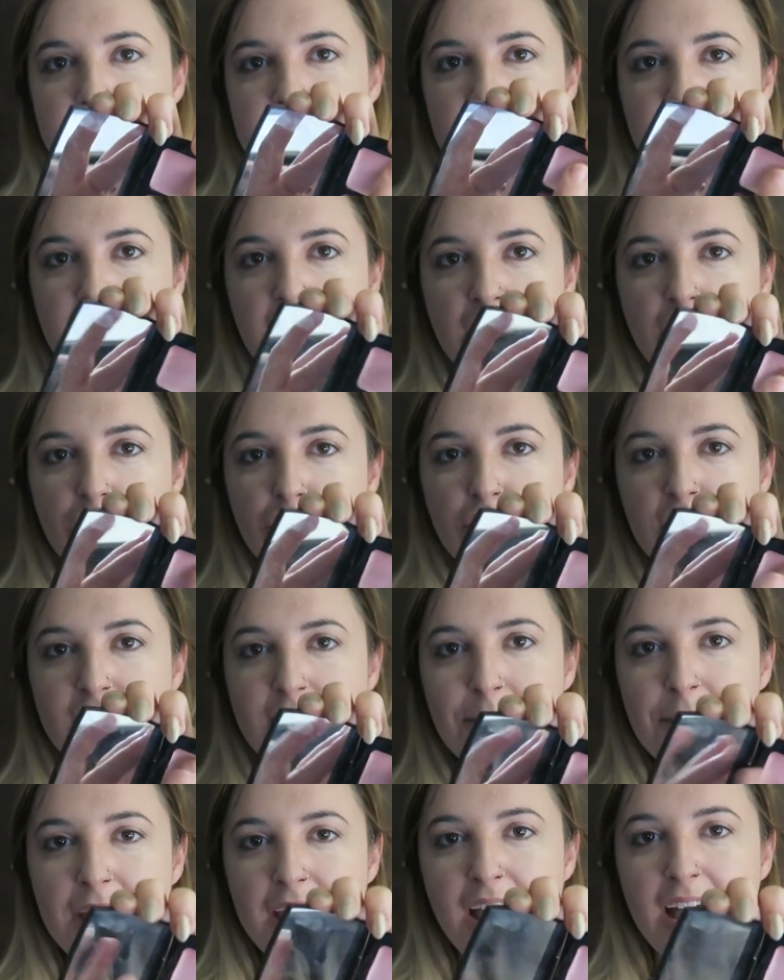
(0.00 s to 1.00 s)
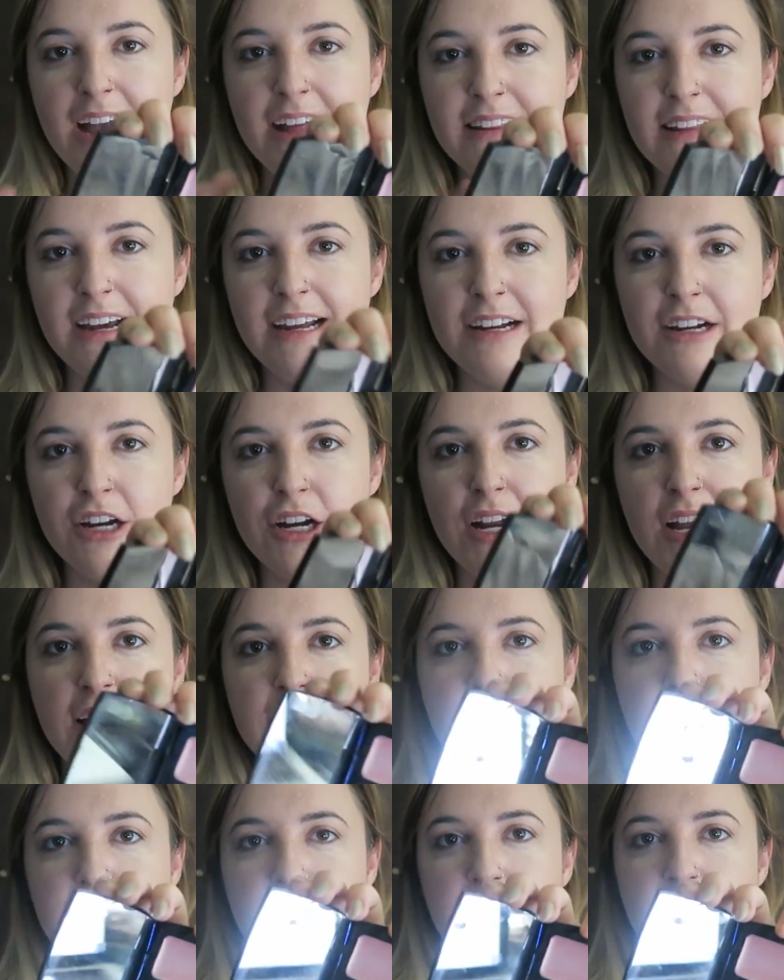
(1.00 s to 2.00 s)
It's like a creamy highlighter
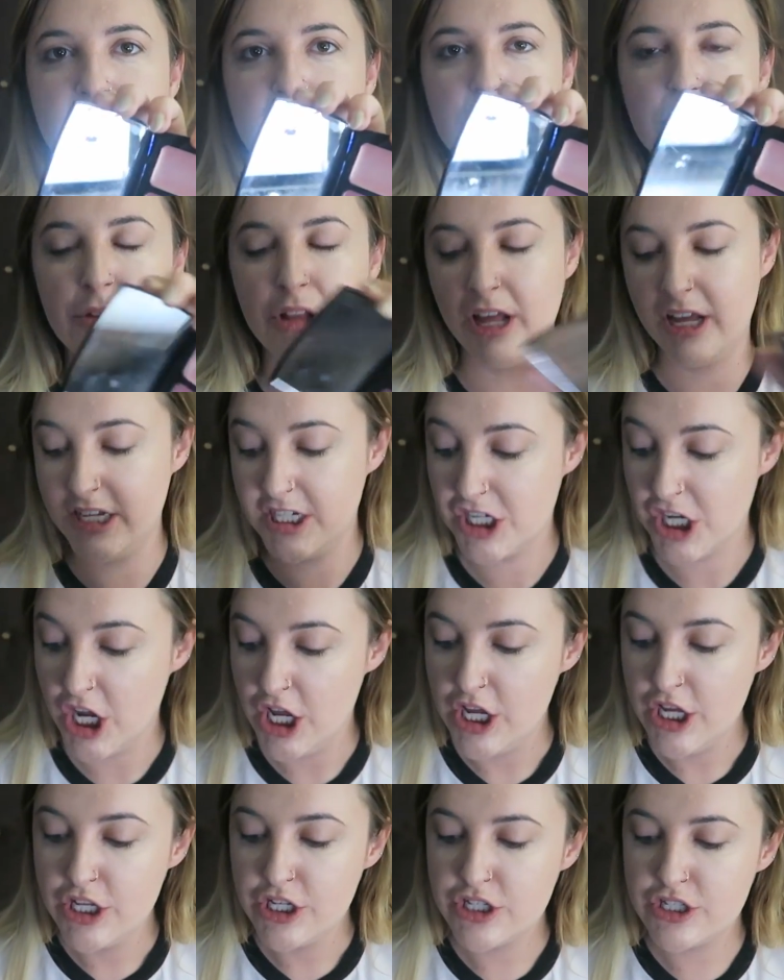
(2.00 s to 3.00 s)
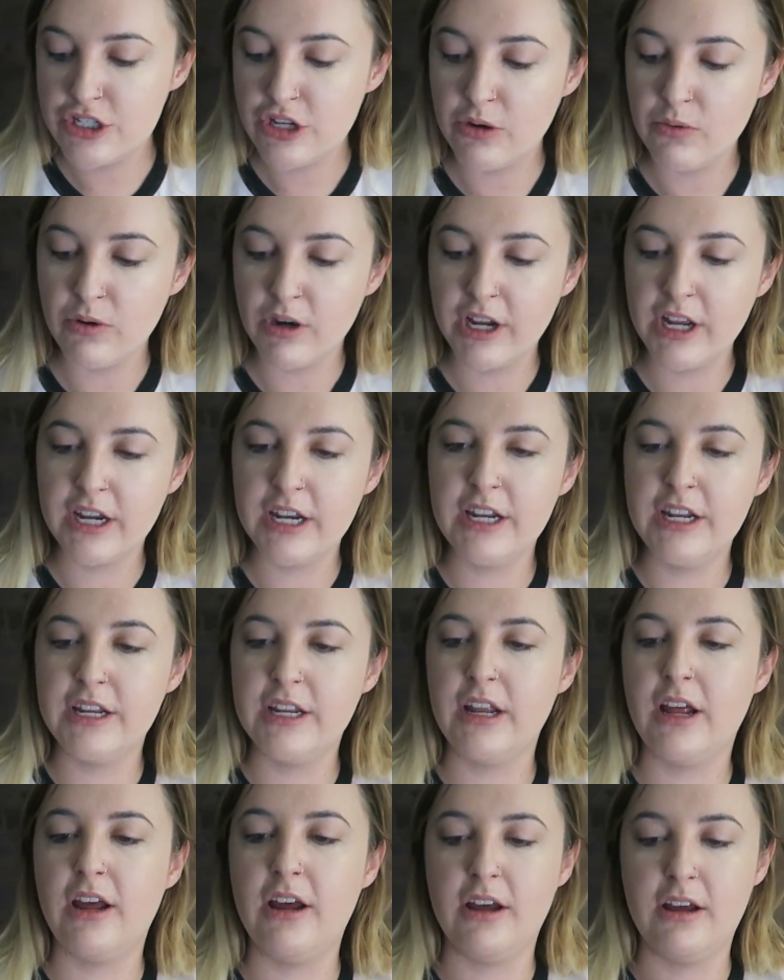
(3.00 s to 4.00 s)
and then like the blush. So we're
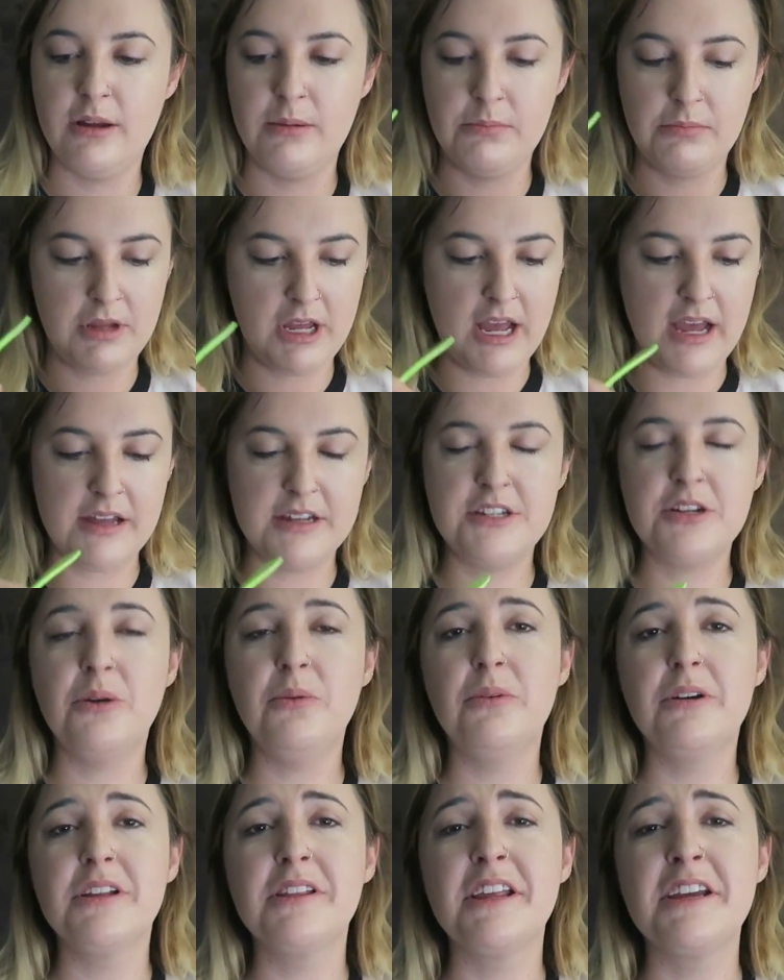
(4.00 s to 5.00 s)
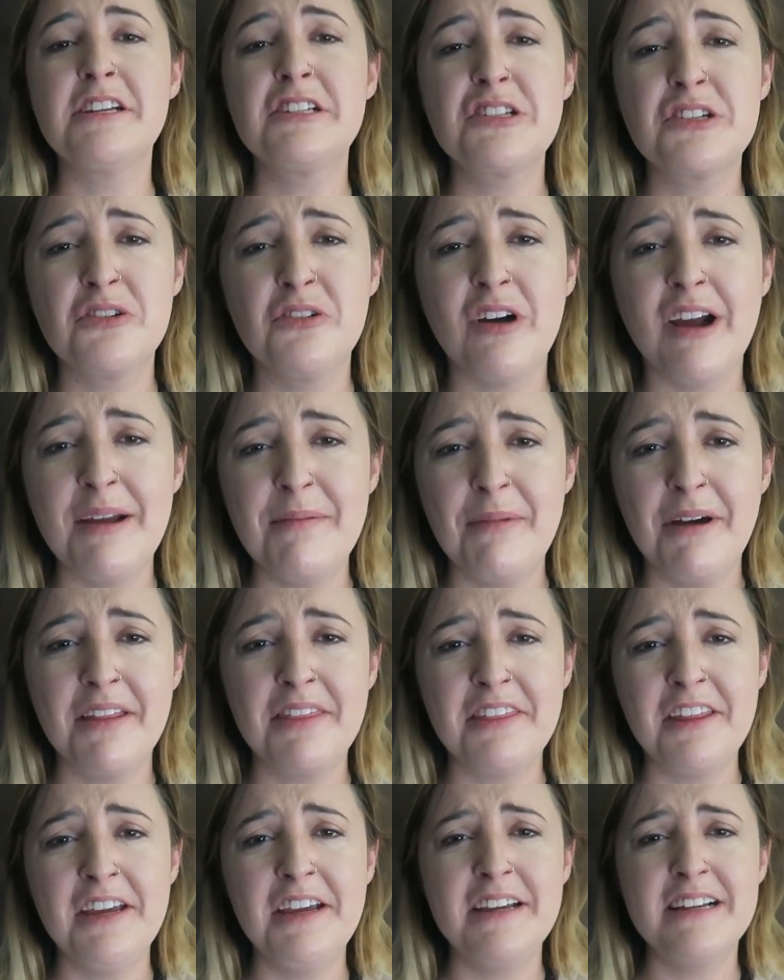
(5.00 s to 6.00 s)
gonna, I don't wanna like scrape
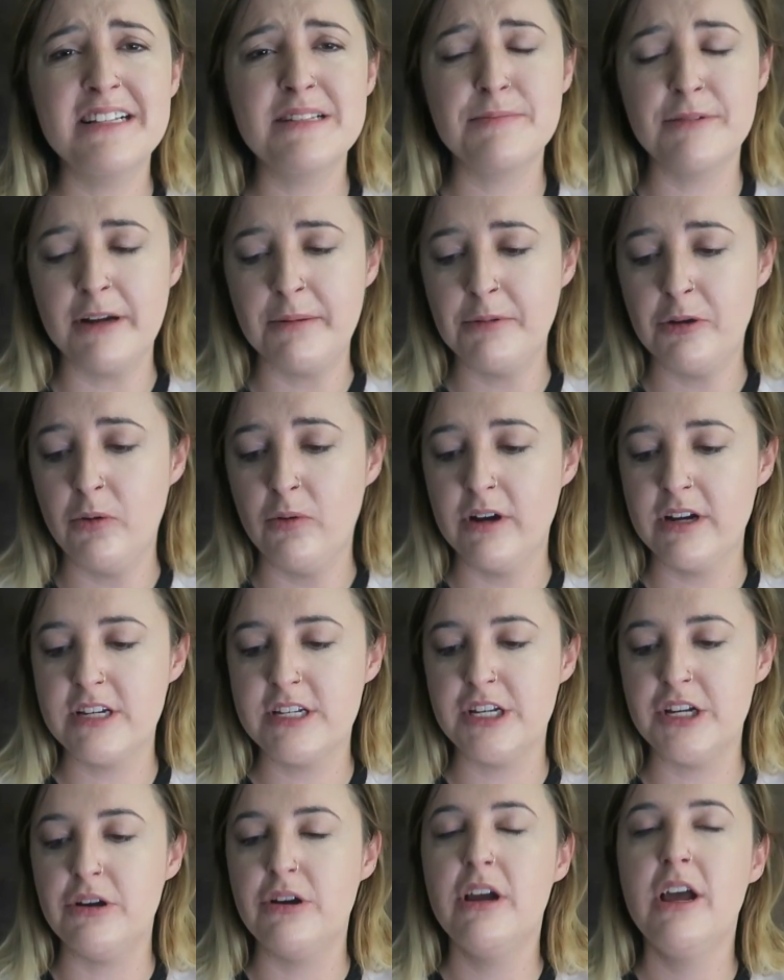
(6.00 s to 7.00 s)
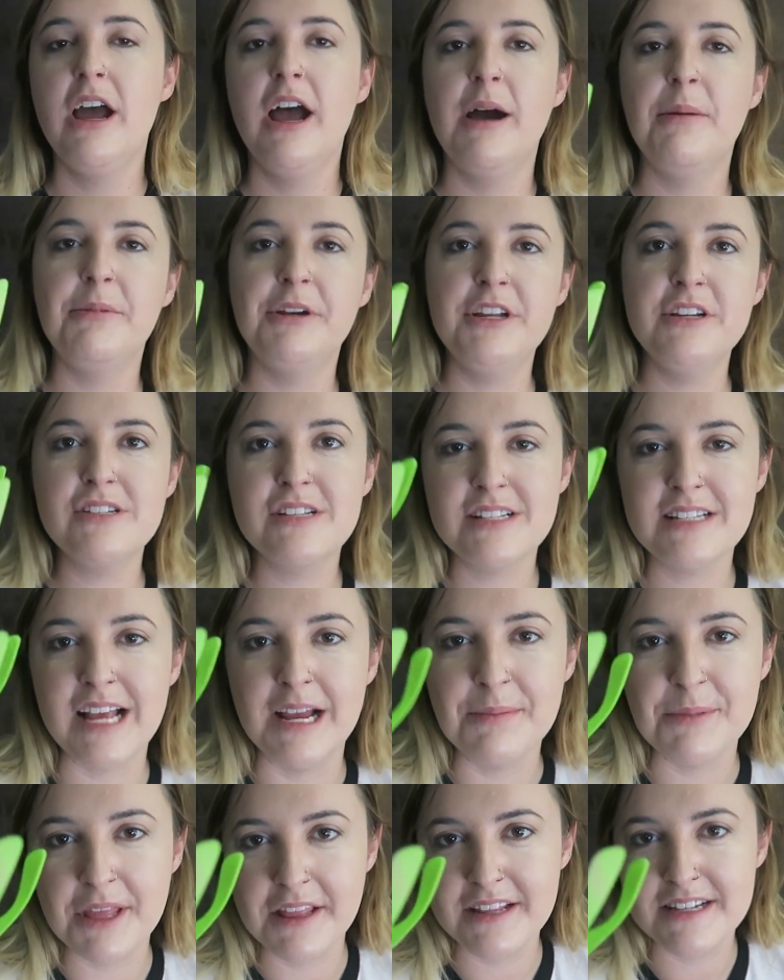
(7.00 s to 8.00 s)
my things, but I'm going to. I'm gonna use the
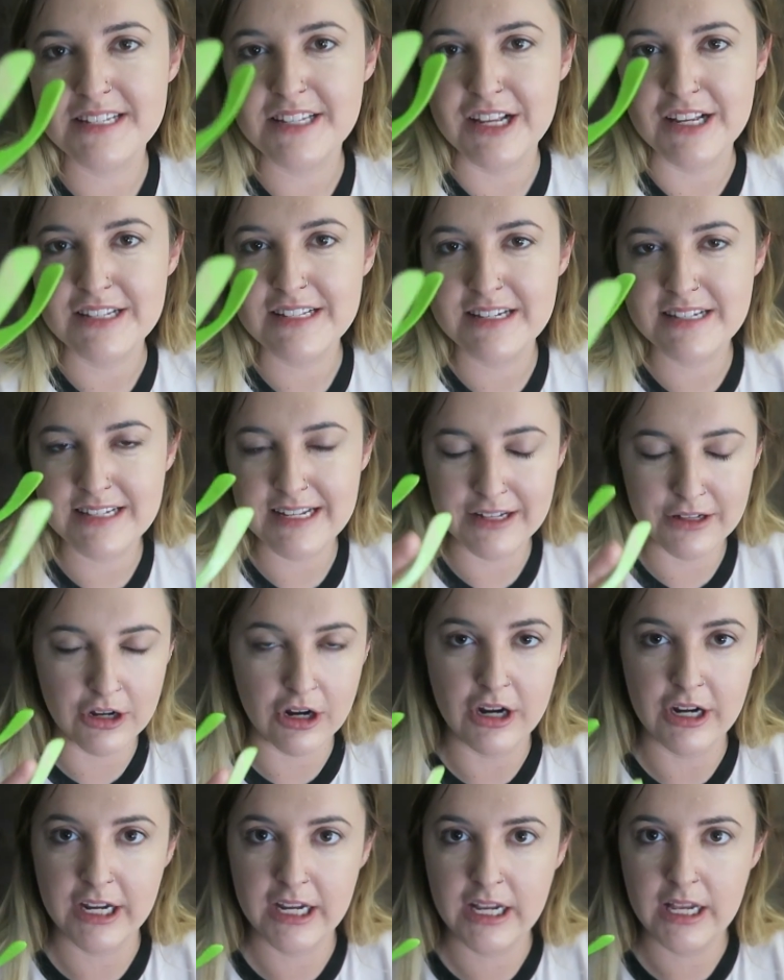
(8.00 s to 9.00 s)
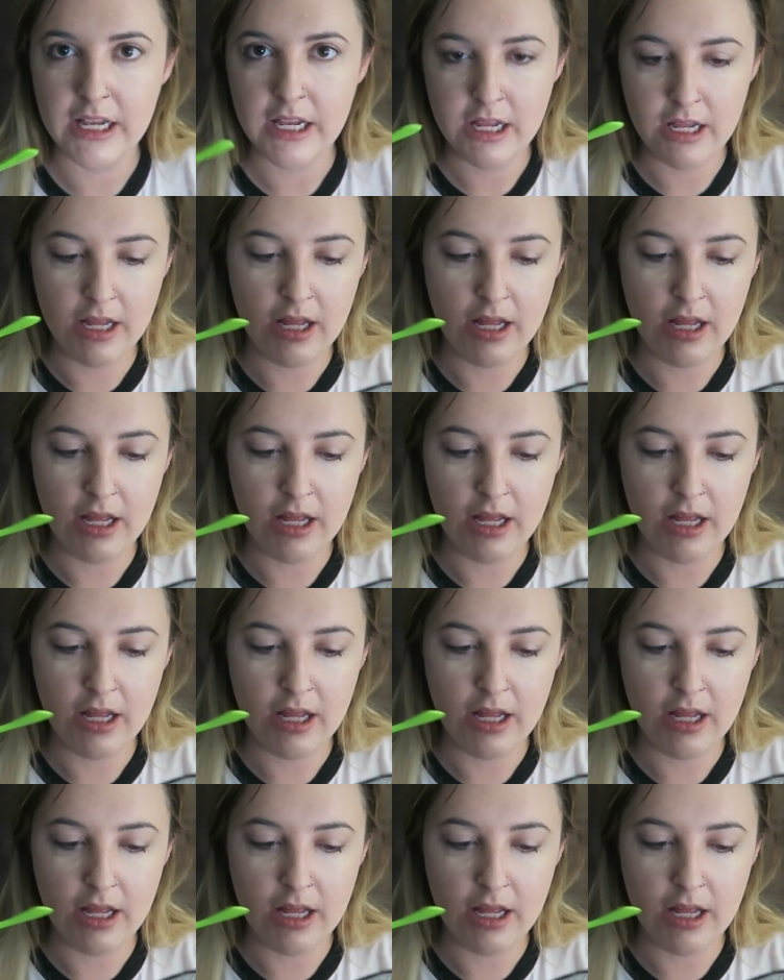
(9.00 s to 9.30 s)
same thing that still has concealer on it.